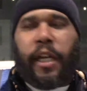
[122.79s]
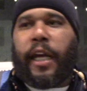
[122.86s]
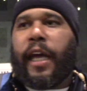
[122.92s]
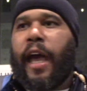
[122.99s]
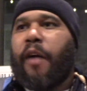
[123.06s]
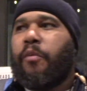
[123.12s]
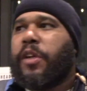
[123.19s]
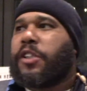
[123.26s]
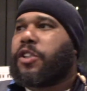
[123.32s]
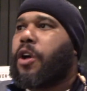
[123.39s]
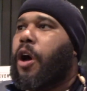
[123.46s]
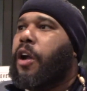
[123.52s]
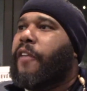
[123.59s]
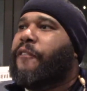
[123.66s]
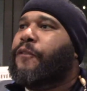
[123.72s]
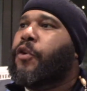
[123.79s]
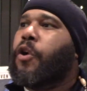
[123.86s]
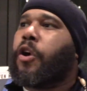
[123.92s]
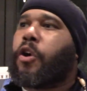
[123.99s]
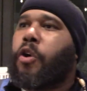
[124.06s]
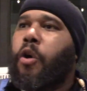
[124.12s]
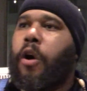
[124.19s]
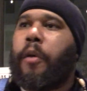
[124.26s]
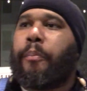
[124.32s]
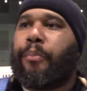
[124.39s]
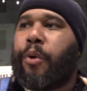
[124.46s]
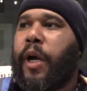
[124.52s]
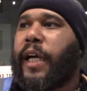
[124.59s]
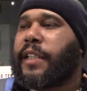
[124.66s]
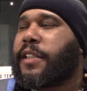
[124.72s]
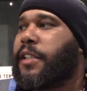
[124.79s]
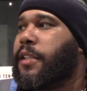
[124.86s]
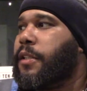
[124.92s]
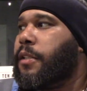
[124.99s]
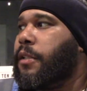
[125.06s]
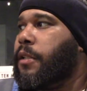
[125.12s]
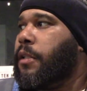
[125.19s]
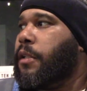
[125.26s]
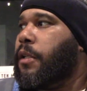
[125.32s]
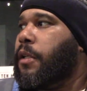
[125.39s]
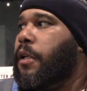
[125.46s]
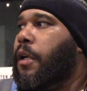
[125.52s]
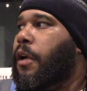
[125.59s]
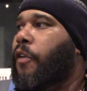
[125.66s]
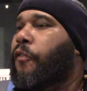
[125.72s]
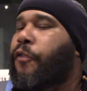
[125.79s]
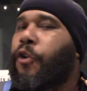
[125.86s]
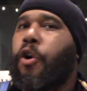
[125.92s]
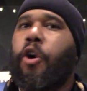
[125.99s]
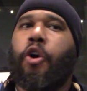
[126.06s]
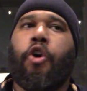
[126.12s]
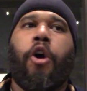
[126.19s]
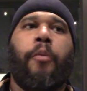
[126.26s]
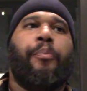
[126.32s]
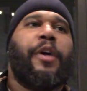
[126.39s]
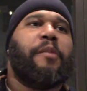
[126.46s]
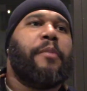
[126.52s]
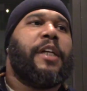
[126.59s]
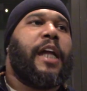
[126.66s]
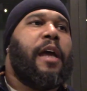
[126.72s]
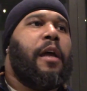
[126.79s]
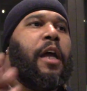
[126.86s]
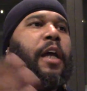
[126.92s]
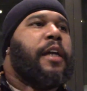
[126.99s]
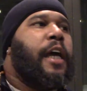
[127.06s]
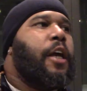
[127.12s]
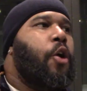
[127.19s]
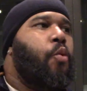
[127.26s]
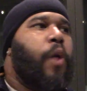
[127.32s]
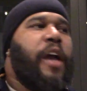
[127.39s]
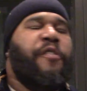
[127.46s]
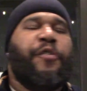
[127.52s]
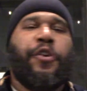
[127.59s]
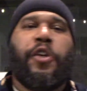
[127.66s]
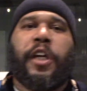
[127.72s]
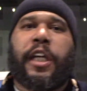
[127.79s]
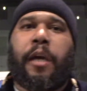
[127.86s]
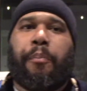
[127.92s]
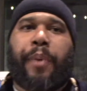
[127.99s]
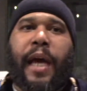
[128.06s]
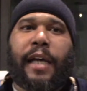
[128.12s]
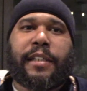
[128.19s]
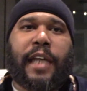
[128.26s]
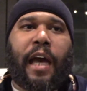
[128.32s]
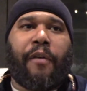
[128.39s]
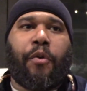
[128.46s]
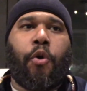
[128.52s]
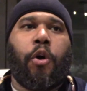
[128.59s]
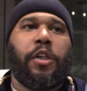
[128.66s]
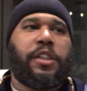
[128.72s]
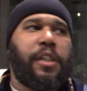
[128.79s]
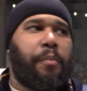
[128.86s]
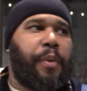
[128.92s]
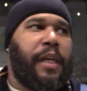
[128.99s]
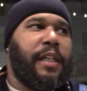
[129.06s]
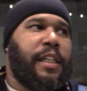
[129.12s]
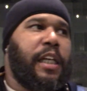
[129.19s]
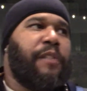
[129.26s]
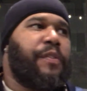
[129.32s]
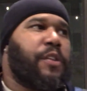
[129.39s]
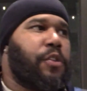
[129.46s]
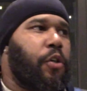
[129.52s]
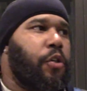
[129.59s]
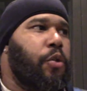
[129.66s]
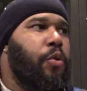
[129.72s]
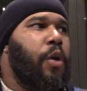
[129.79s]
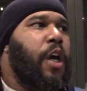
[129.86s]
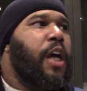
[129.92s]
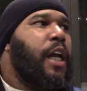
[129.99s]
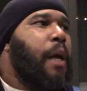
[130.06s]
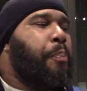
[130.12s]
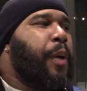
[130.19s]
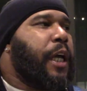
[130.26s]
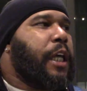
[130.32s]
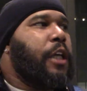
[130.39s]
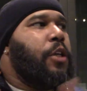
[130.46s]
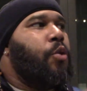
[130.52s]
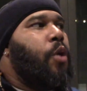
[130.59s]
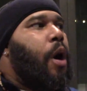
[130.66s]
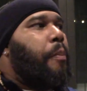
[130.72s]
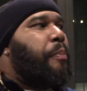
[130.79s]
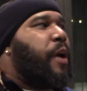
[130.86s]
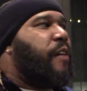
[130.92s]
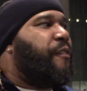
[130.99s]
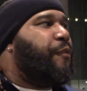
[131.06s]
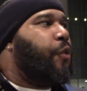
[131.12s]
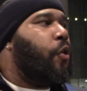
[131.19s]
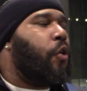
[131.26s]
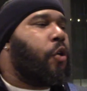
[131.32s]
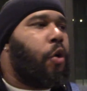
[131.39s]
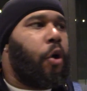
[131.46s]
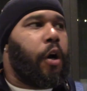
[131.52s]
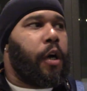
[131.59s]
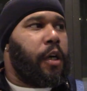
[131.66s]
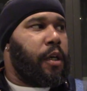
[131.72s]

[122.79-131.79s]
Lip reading: have what is called a full court press. Full court press, they don't wait for you to get past half court to play defense on you. They picking you up at full court.